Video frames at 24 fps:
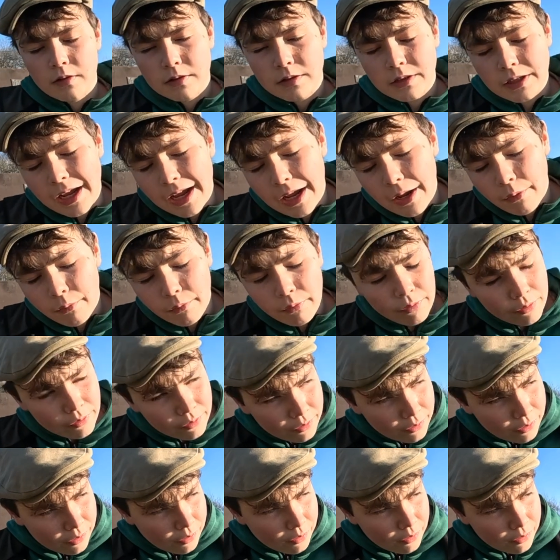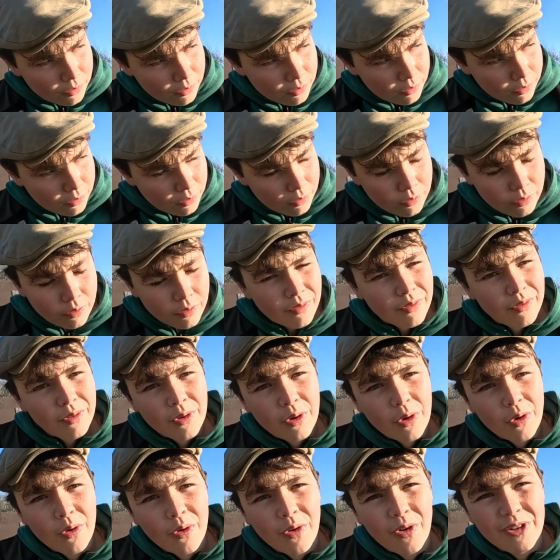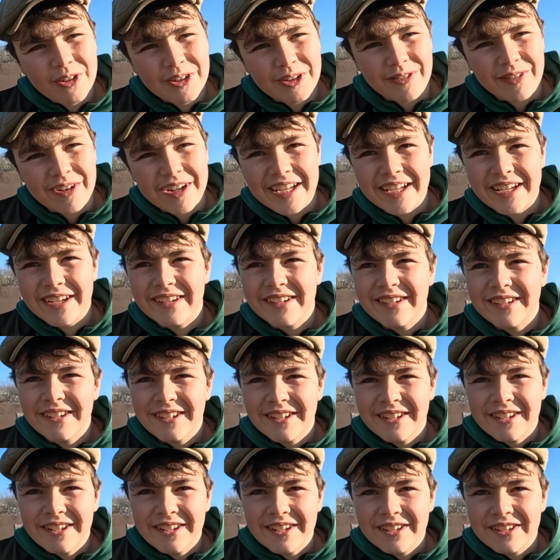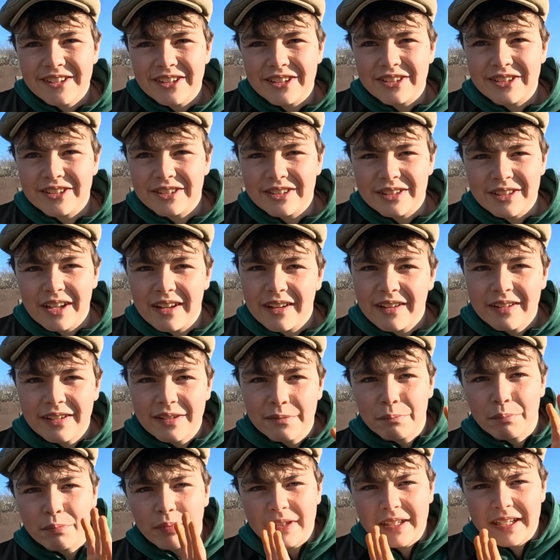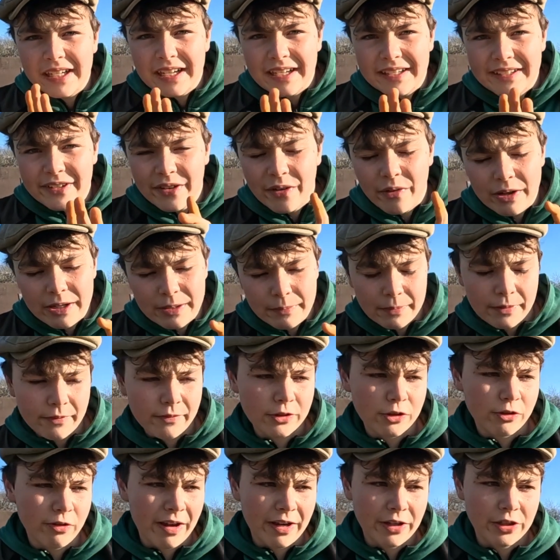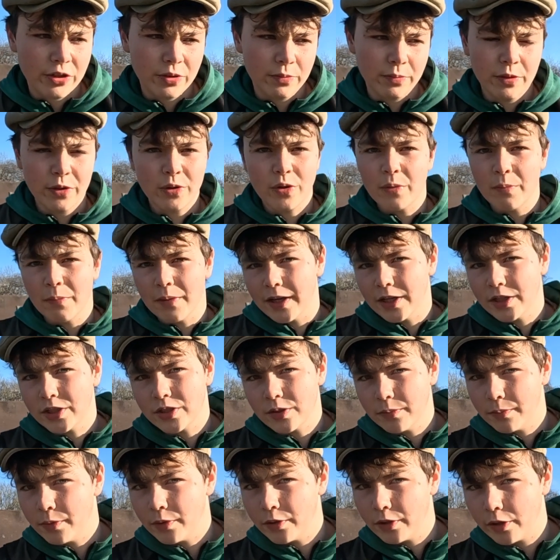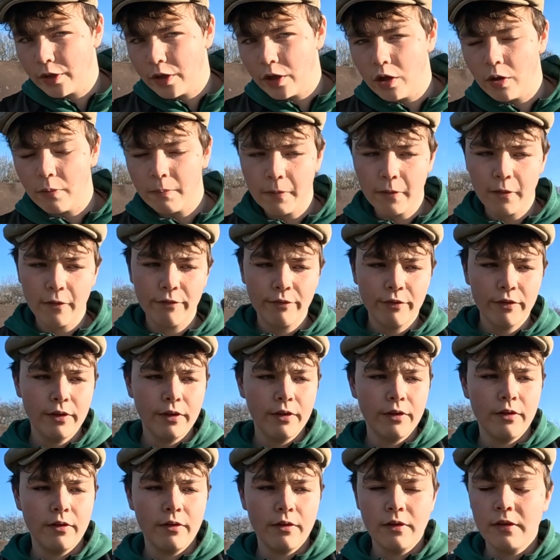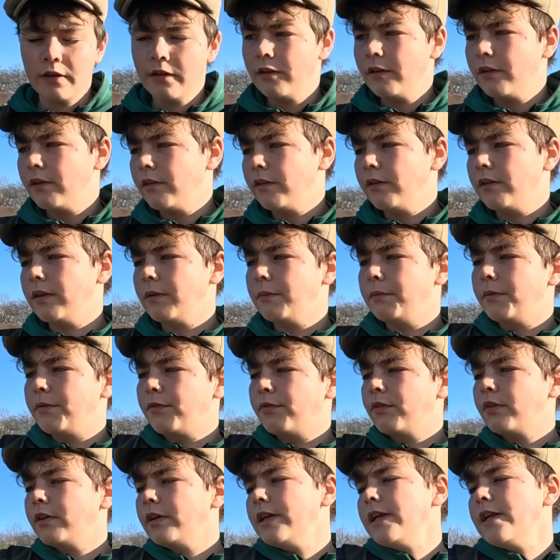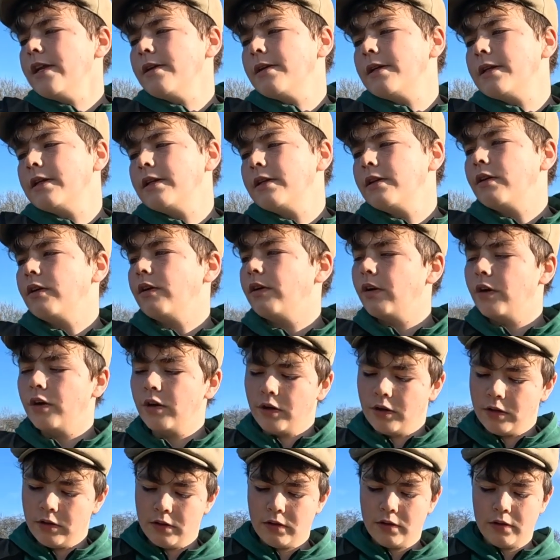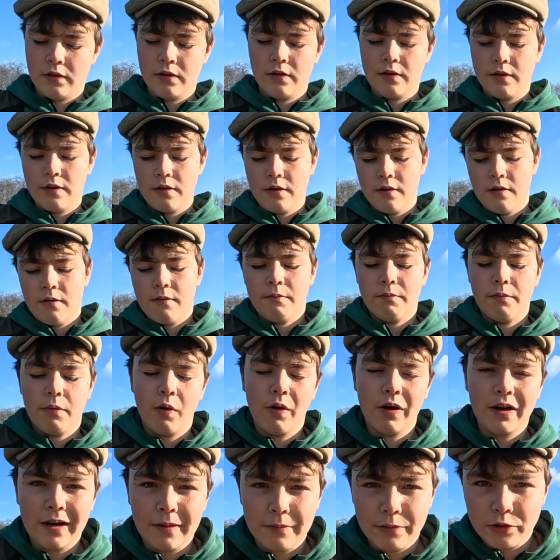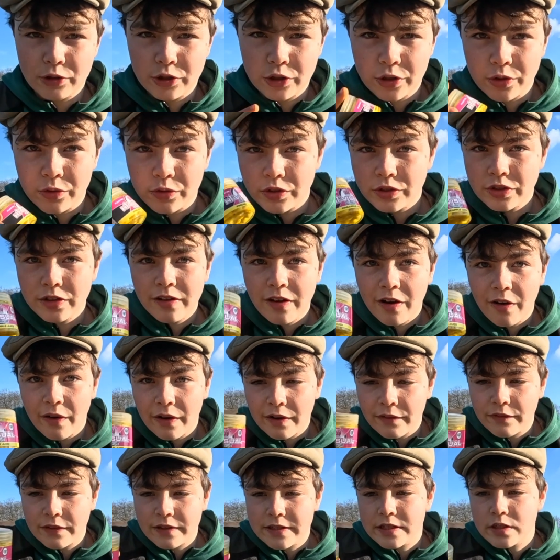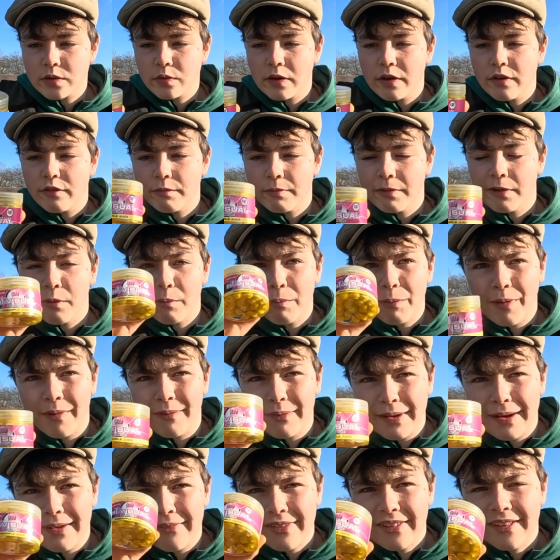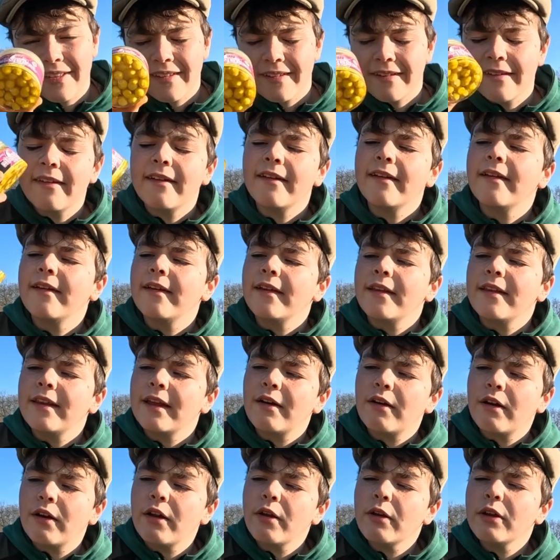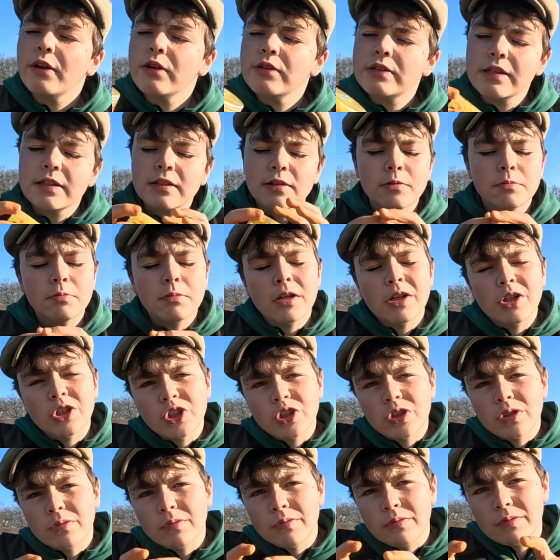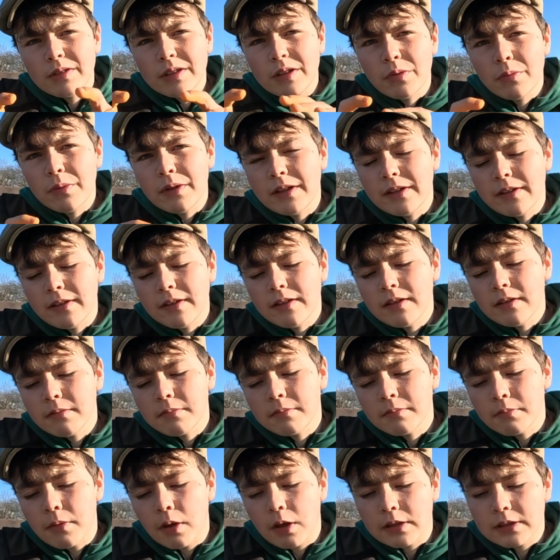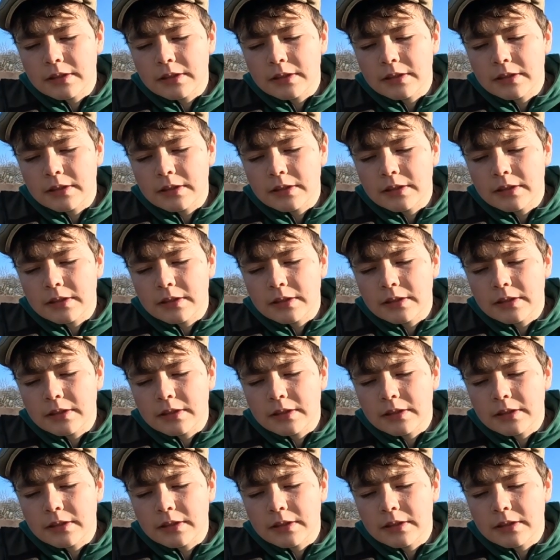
down on your rig, just to bring in a tiny bit of attraction, but not much to put the carp off. Number three are pineapple juice high vis 12mm pop-ups. Now I don't use these as much in the winter, but I